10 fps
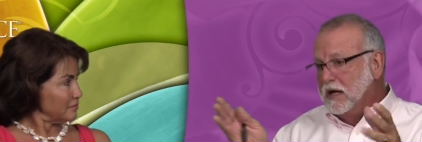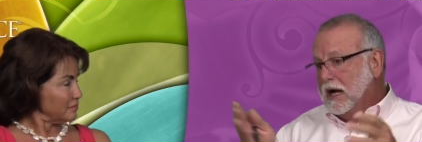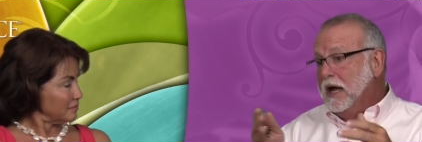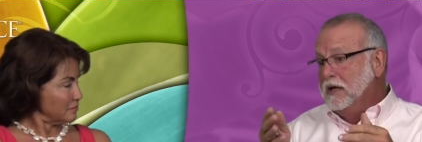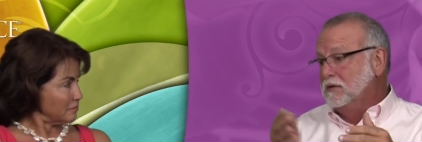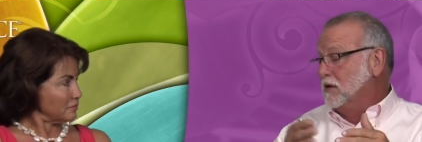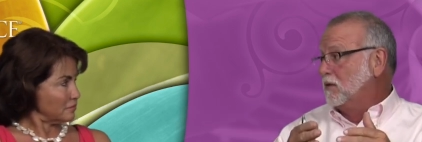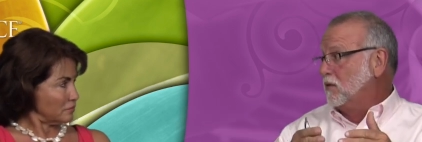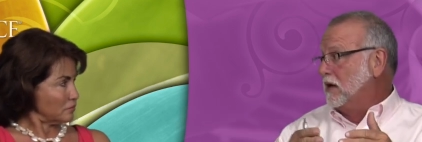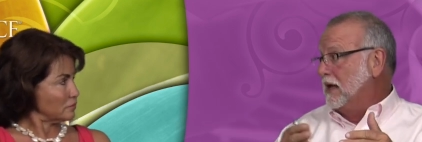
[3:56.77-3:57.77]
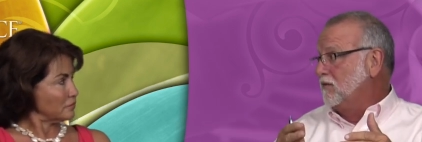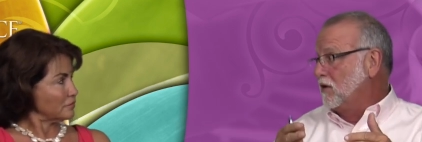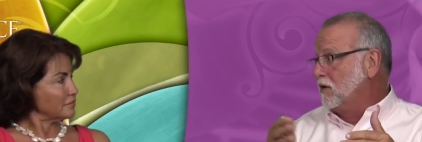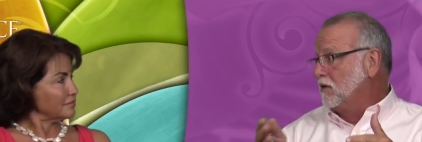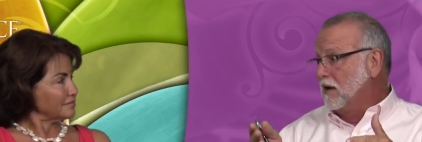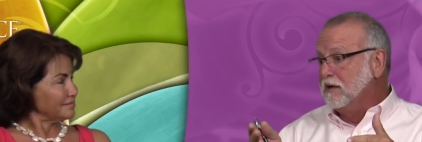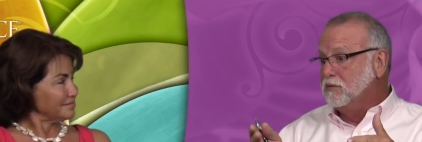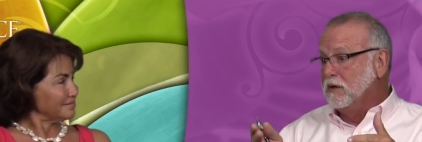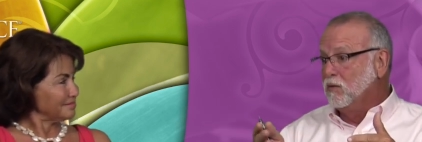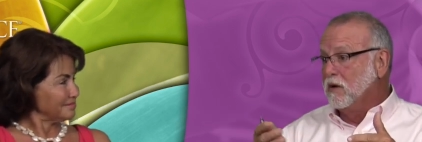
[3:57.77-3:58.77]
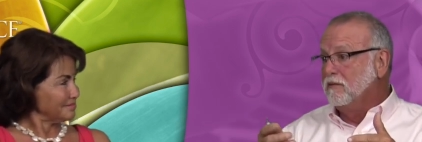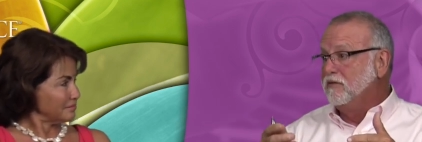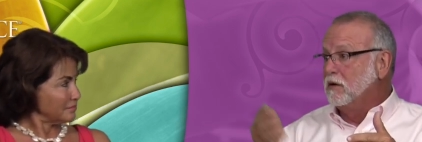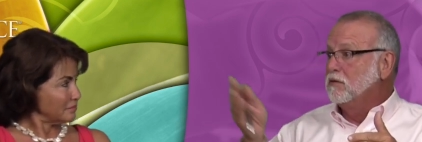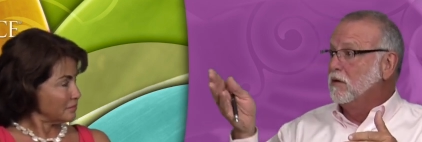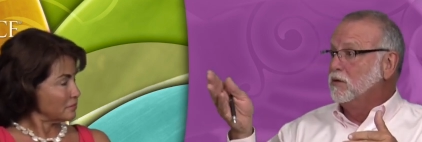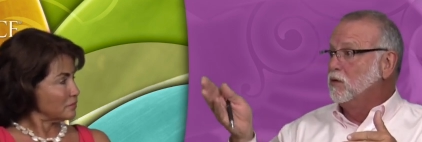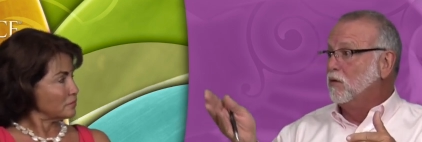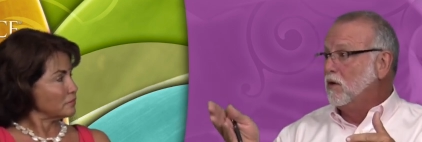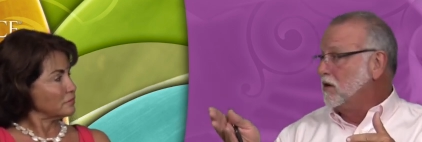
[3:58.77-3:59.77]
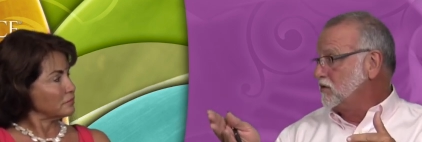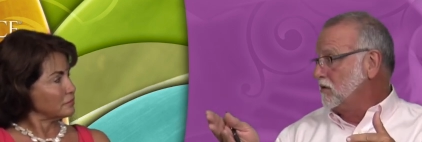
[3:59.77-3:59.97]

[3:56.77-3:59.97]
Speaker 1: I don't want to have a longer lifespan where I'm Velcroed to a wall